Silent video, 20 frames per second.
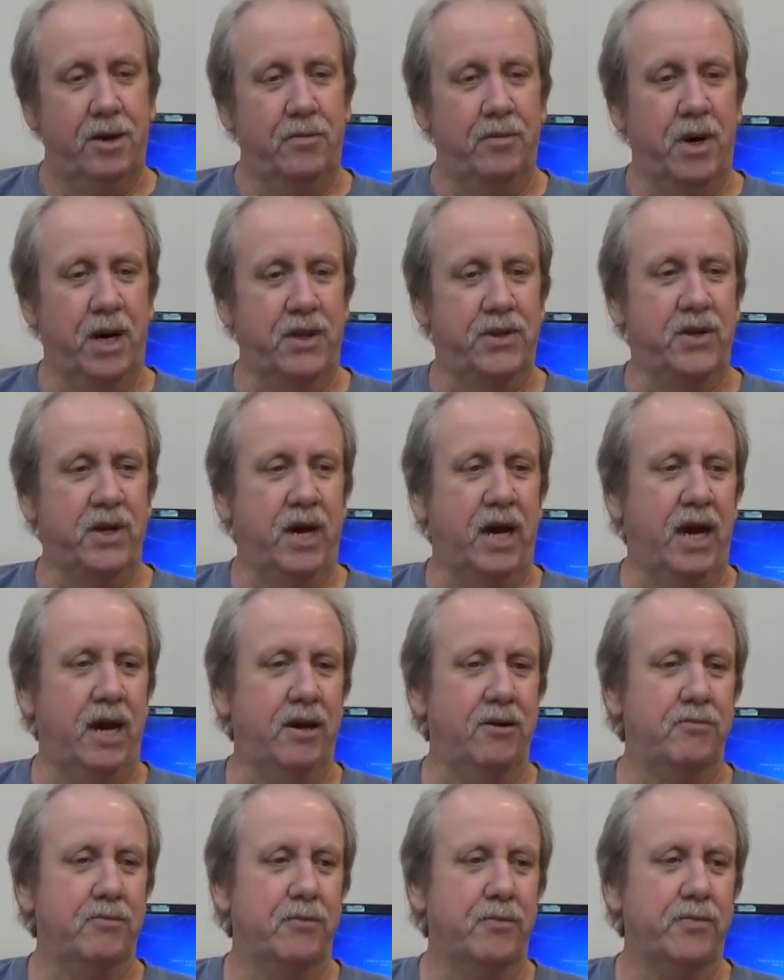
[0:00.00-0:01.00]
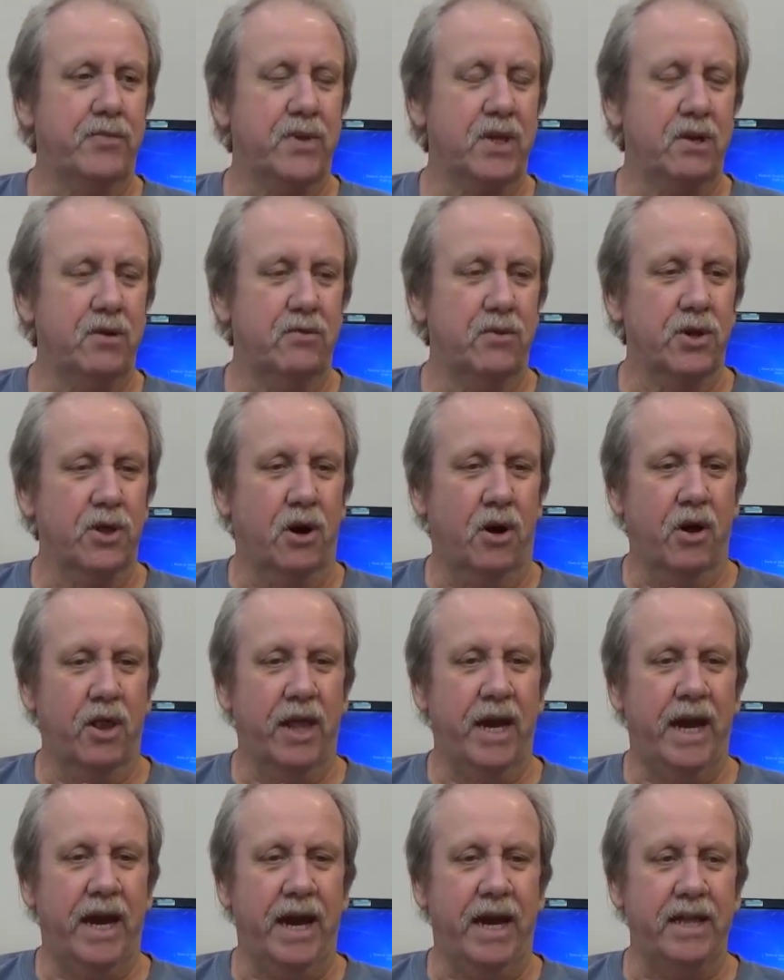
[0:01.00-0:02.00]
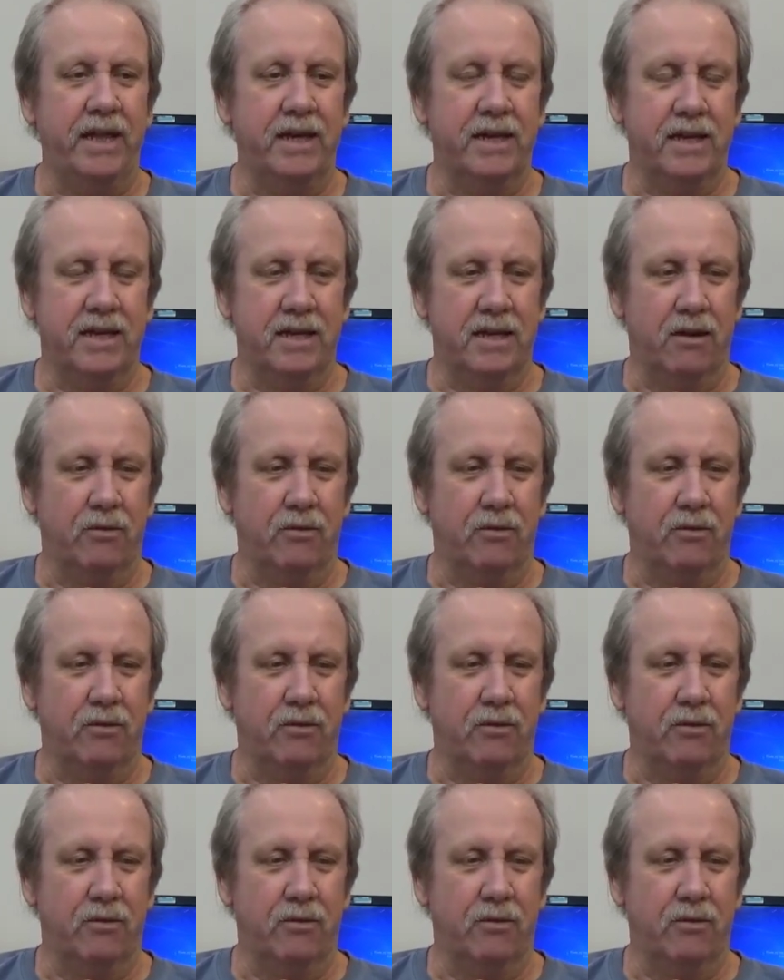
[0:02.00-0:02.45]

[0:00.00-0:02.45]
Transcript: But uh, with all that,